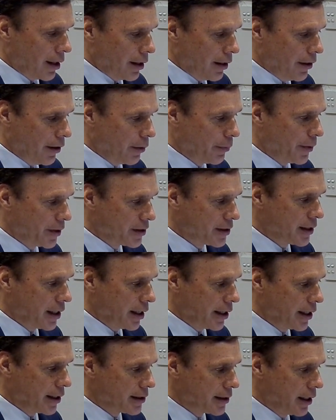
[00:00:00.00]
There have been
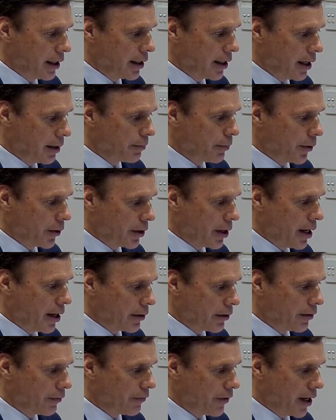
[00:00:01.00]
studies done on
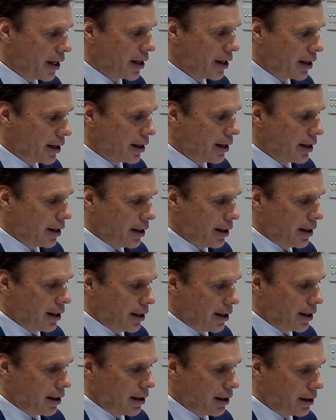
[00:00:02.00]
pornography.
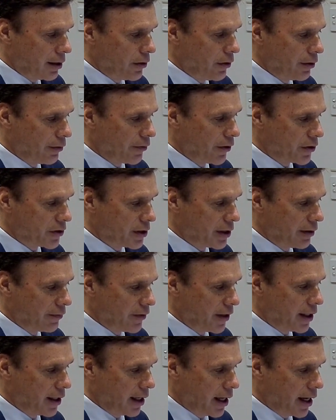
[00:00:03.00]
University of
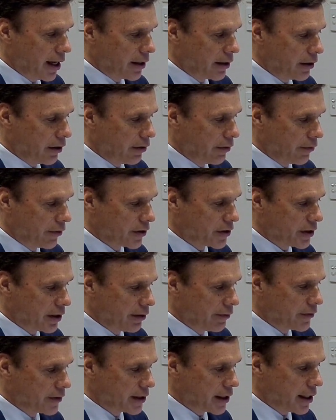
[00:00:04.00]
Indiana, University
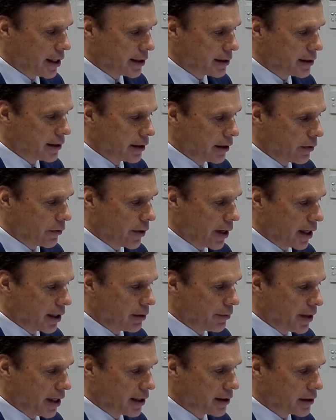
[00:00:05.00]
of Wisconsin did a
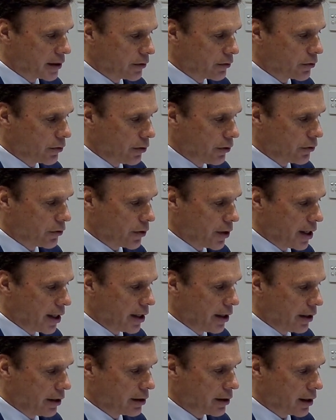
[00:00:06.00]
randomized controlled
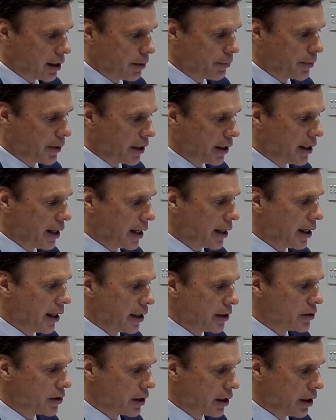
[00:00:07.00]
trial a couple of
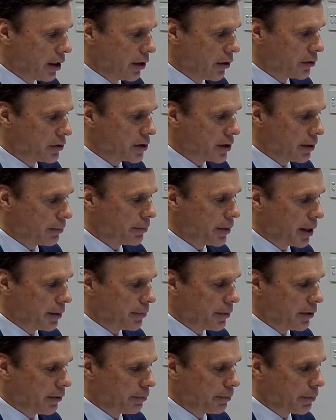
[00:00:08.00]
decades ago. Some
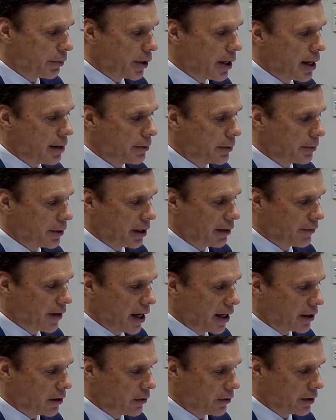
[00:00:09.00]
people probably have
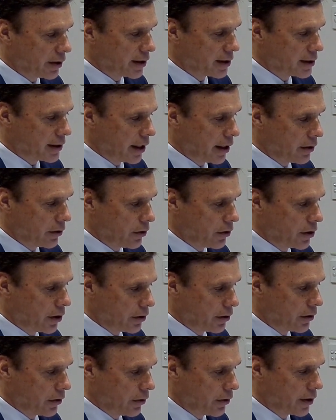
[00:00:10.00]
accurately stated you
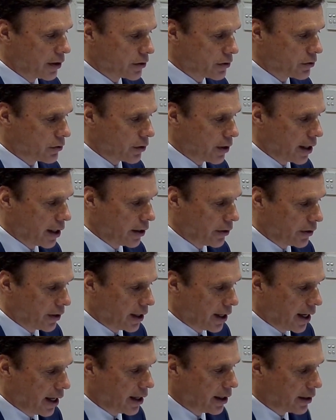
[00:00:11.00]
couldn't do this trial
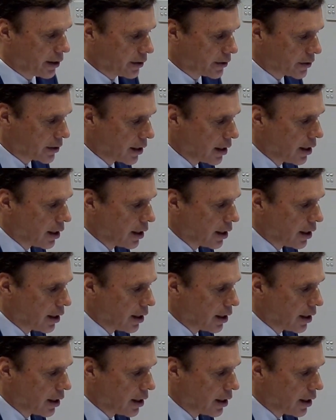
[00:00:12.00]
today because,